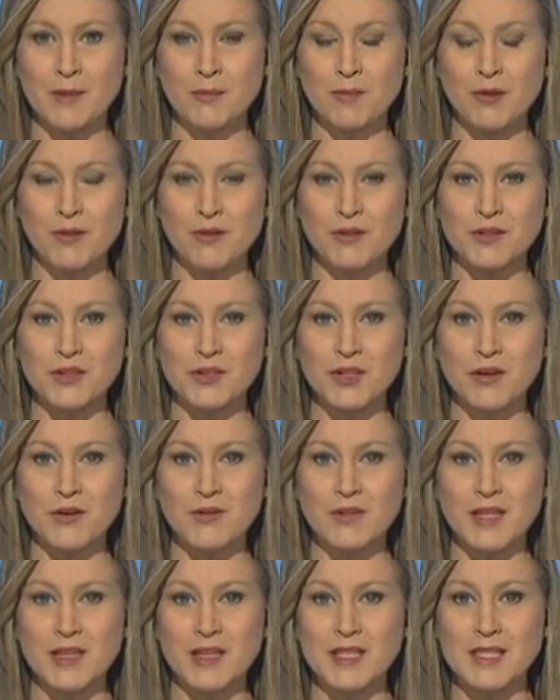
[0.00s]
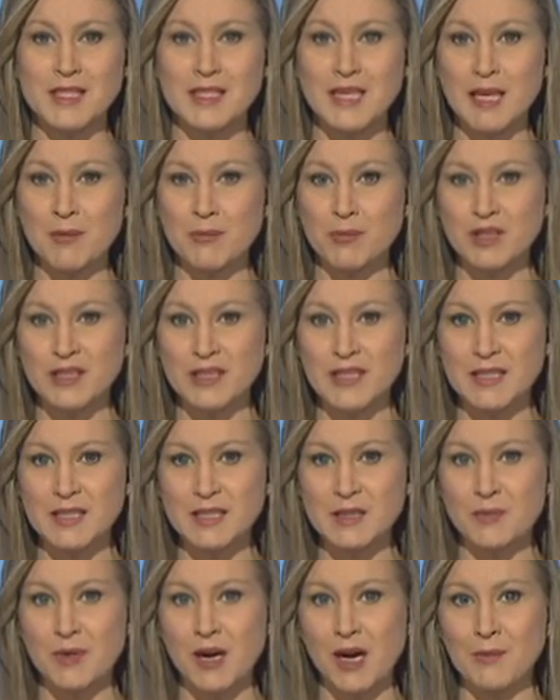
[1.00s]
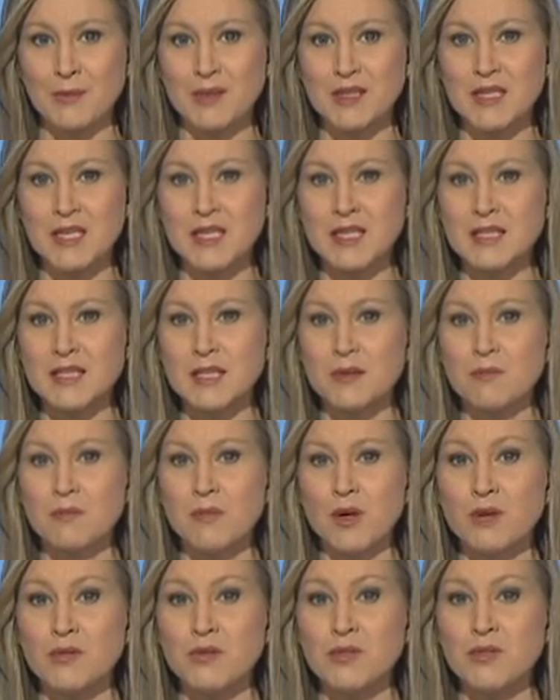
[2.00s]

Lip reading: poll showed that the state police department is the most